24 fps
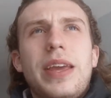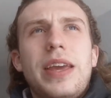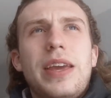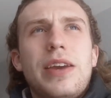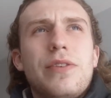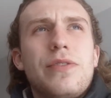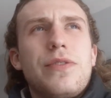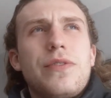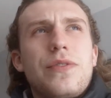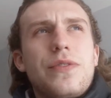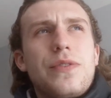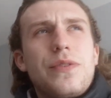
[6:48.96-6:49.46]

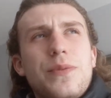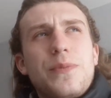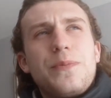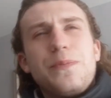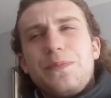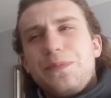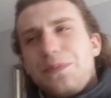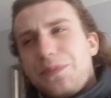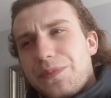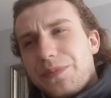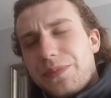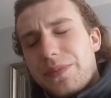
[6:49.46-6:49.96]
if
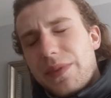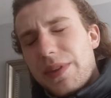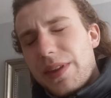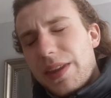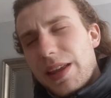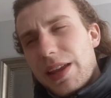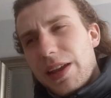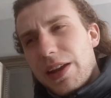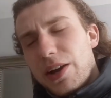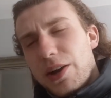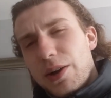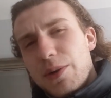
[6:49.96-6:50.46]

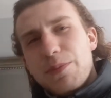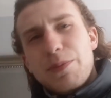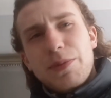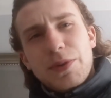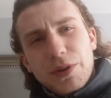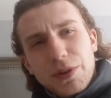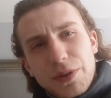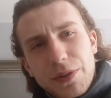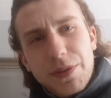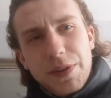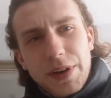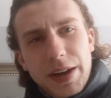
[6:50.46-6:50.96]
I'm
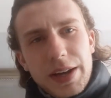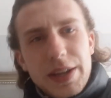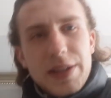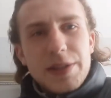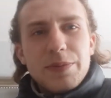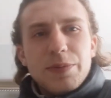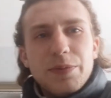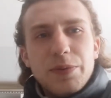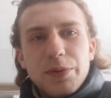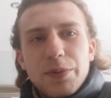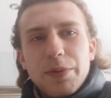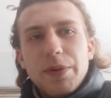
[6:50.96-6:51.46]
not
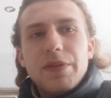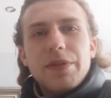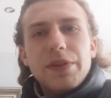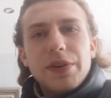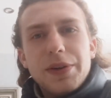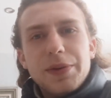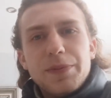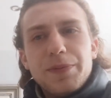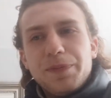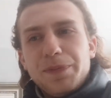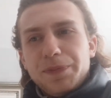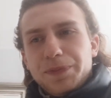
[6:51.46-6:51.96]
flexible with
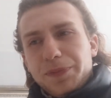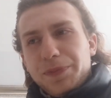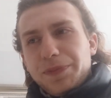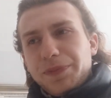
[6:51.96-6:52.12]
it,